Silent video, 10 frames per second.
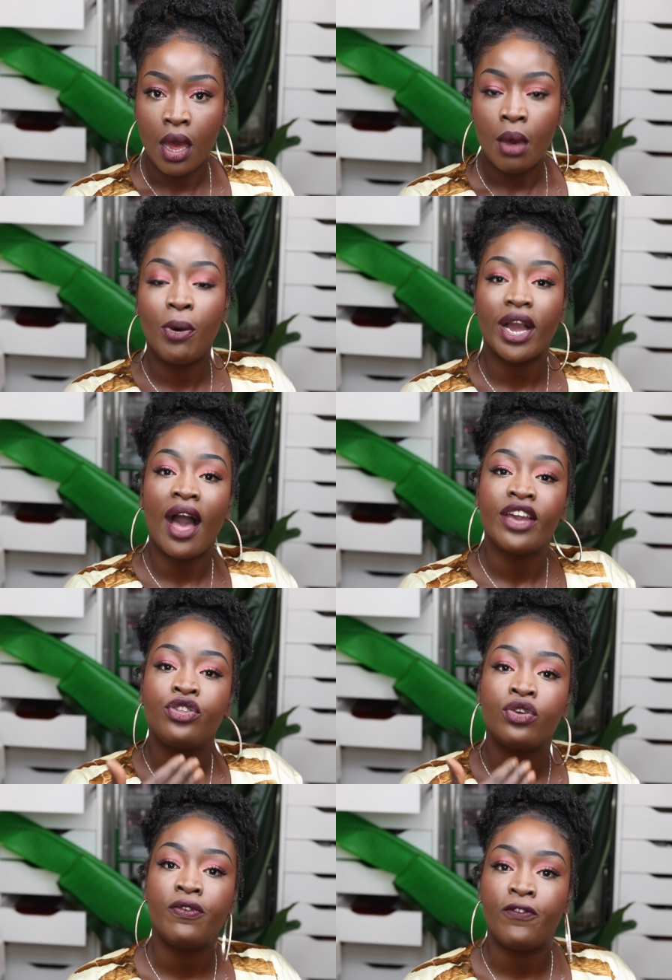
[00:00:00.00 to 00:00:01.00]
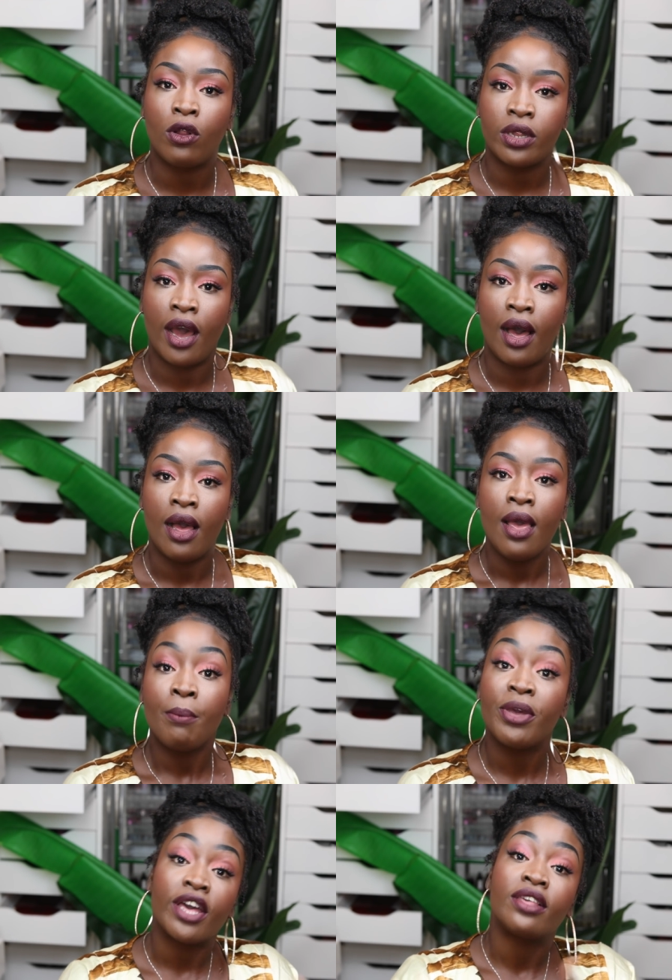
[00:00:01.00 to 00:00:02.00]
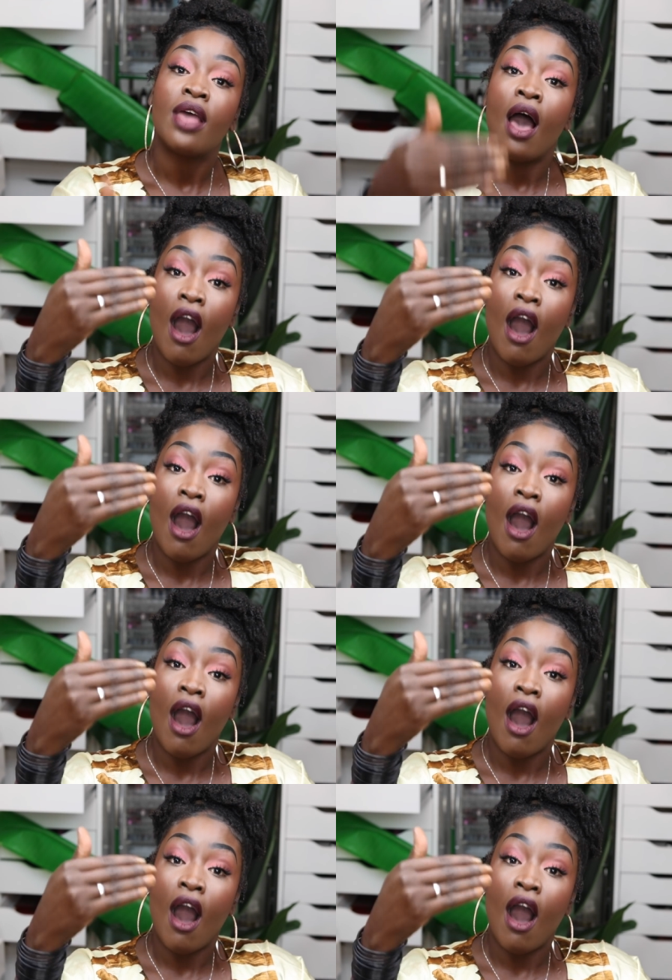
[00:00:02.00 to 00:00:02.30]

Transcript: But I do fault her because